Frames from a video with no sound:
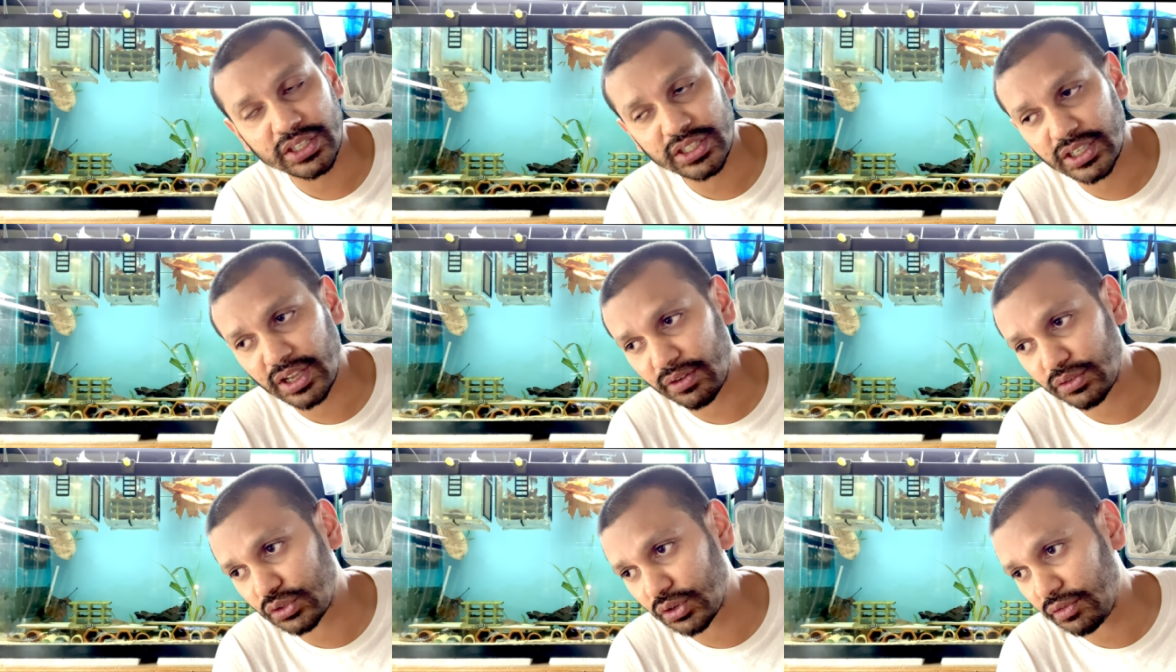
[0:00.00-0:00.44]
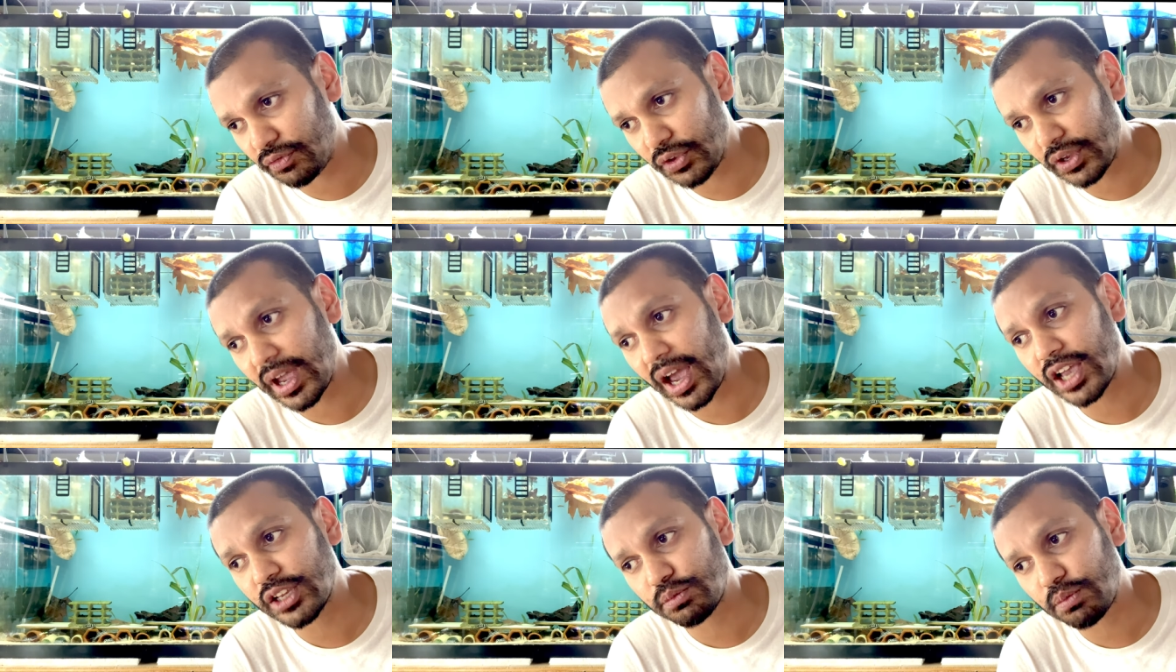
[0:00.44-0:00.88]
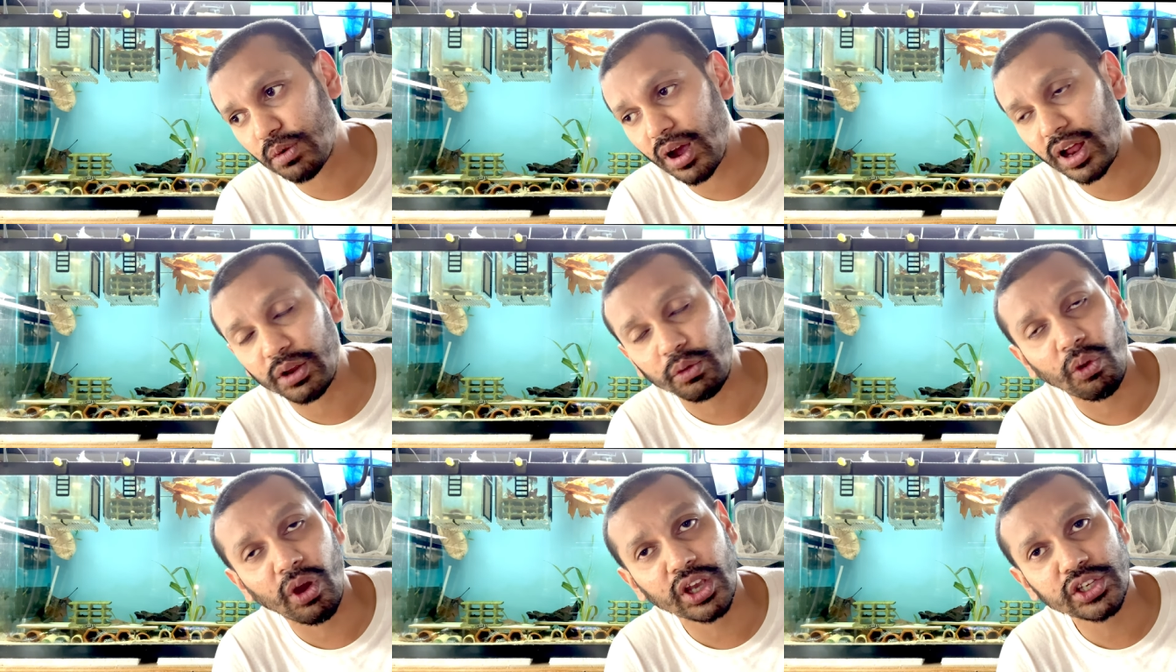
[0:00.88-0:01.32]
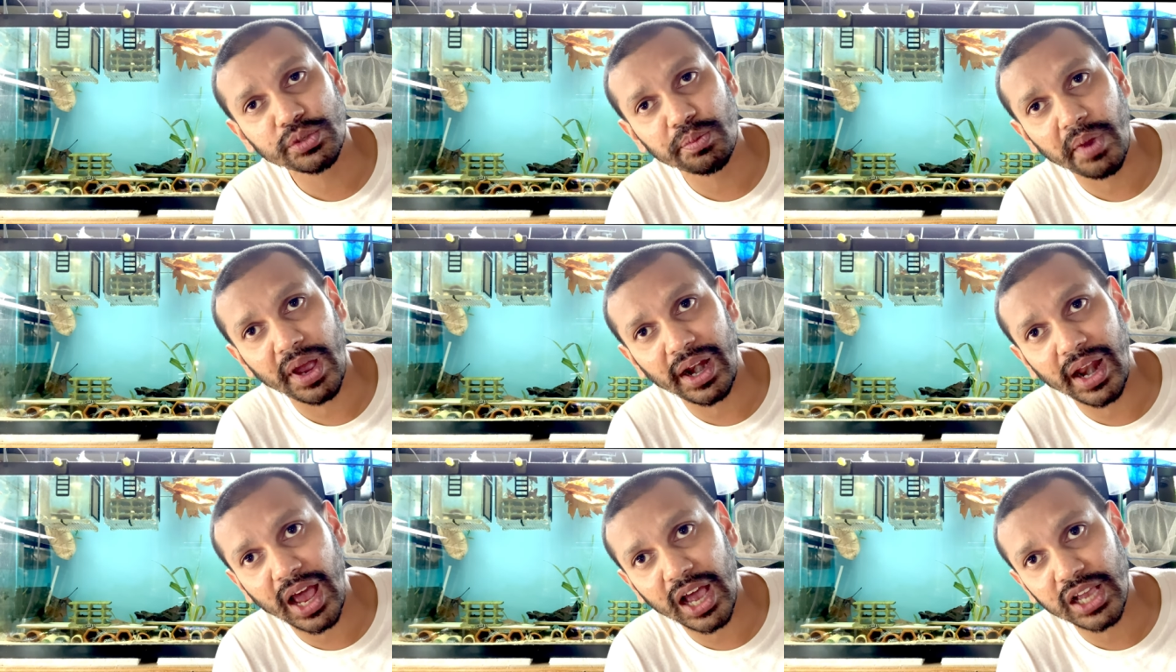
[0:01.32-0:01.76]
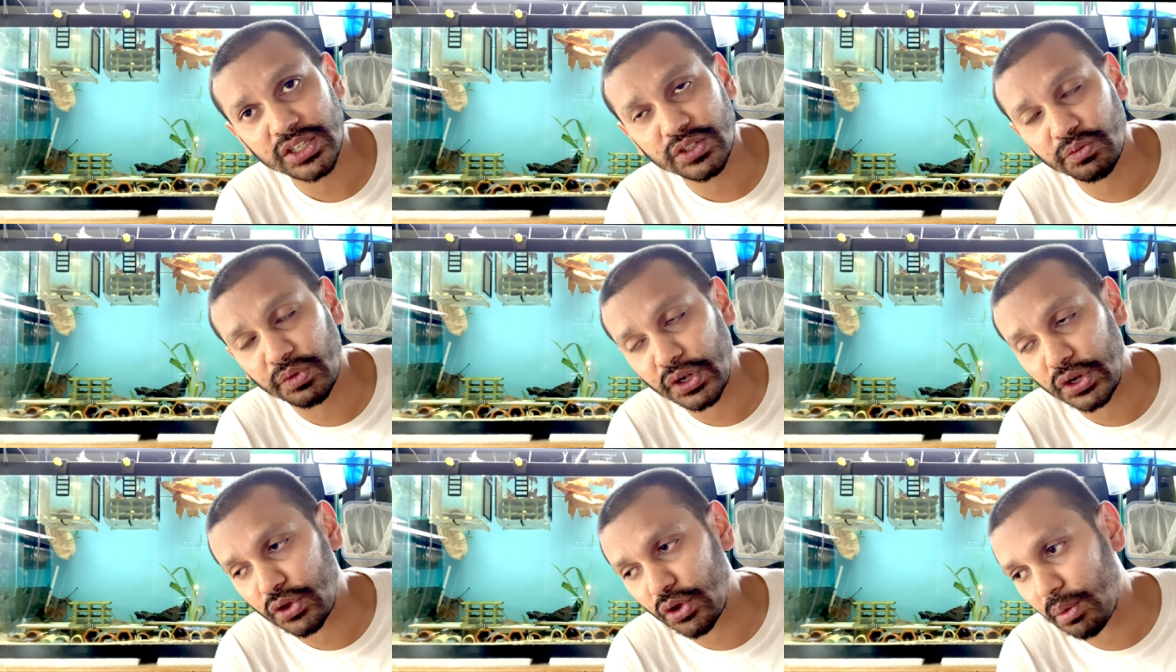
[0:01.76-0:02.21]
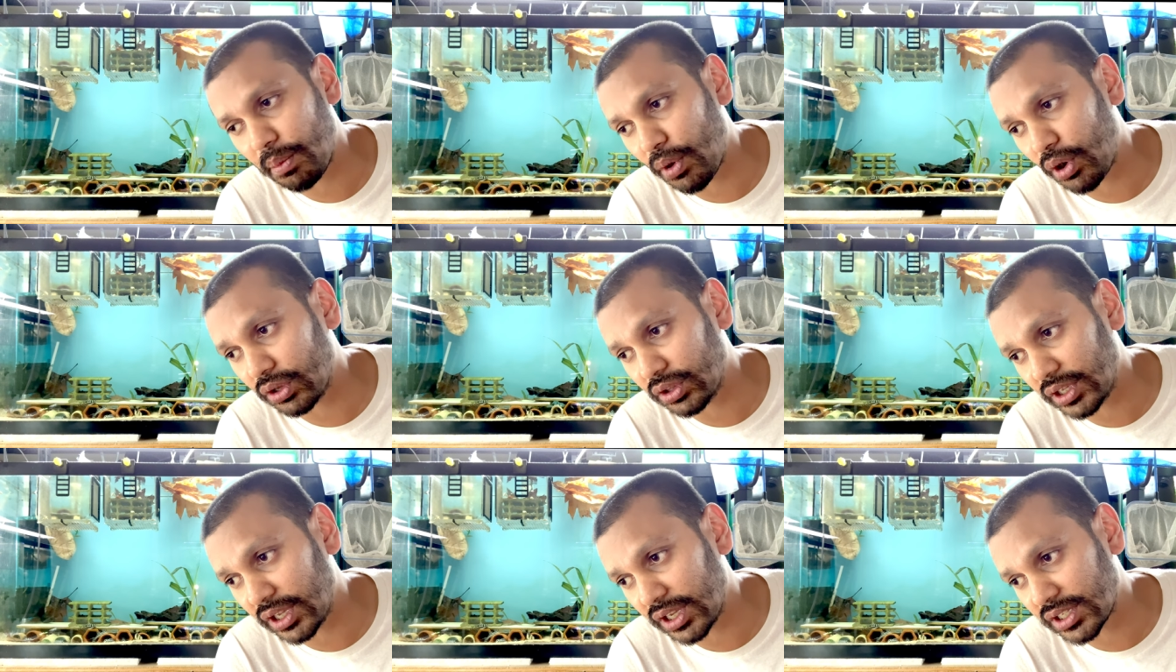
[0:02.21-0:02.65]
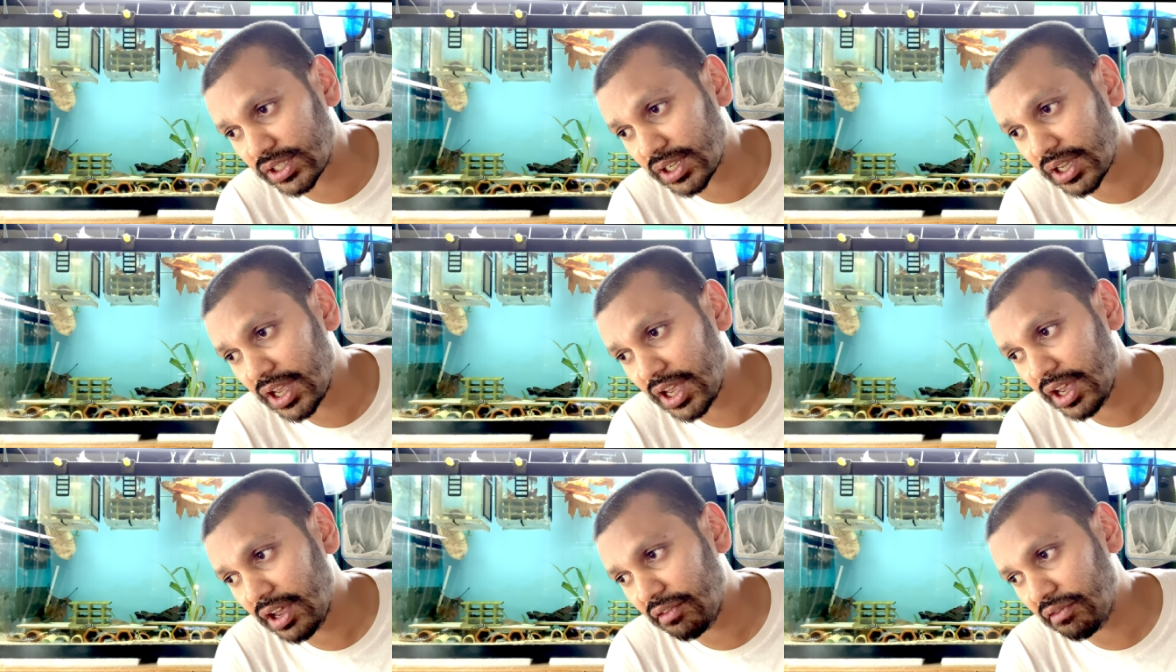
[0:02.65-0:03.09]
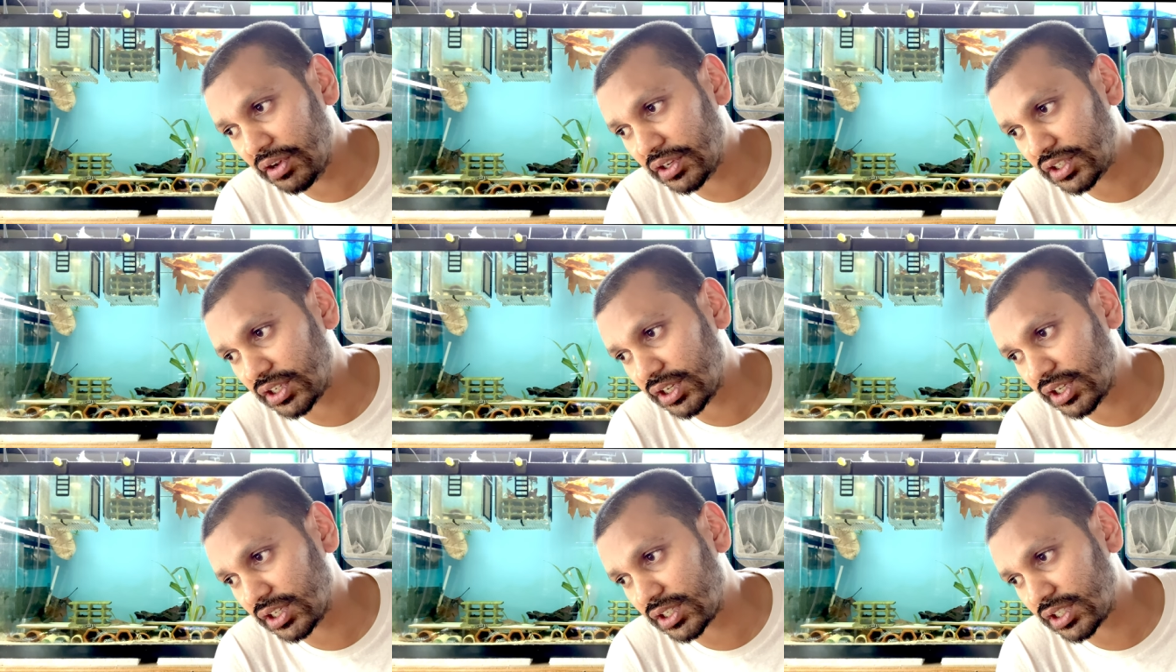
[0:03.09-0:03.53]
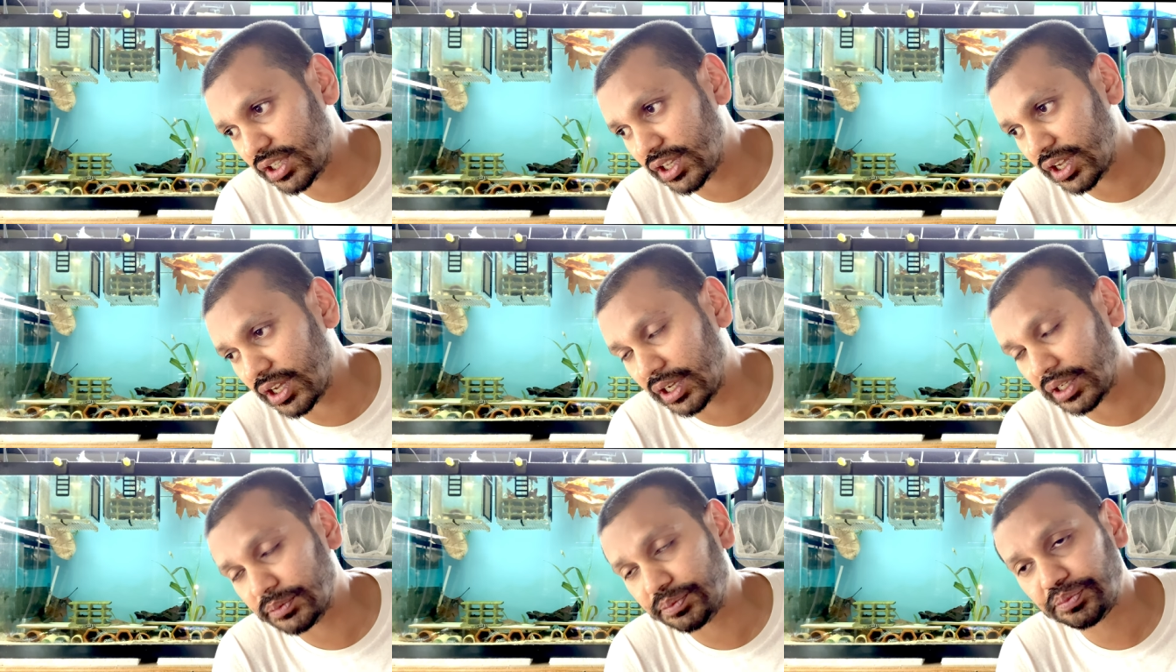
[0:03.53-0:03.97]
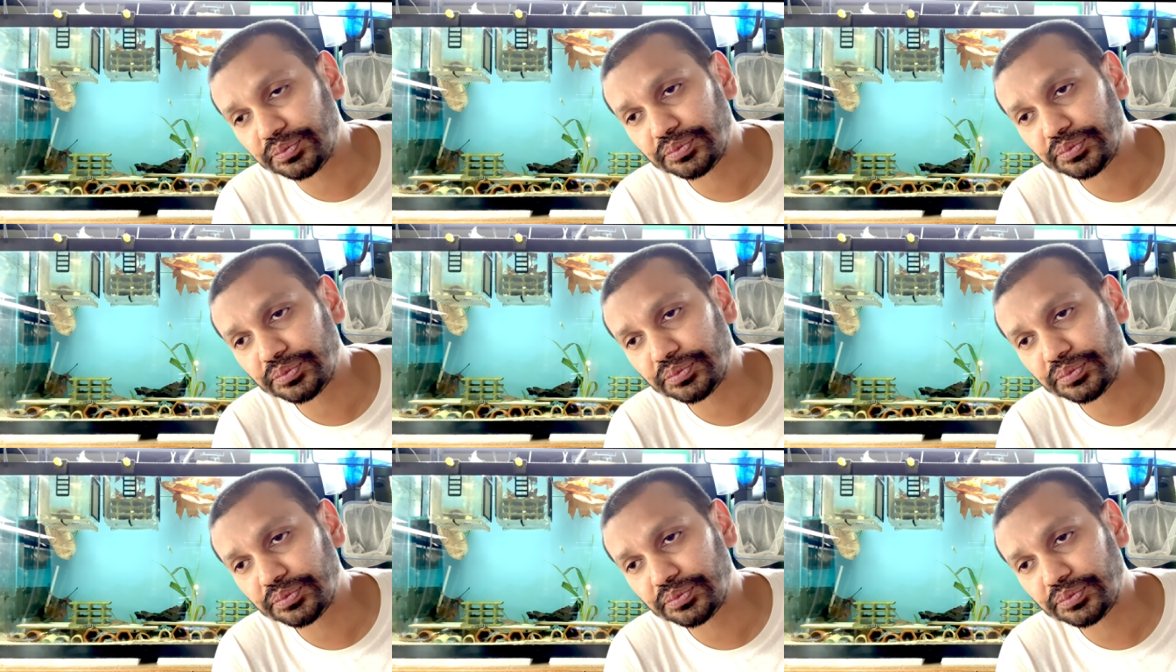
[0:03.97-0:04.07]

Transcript: stuff so if you guys probably watch my last video about this which is the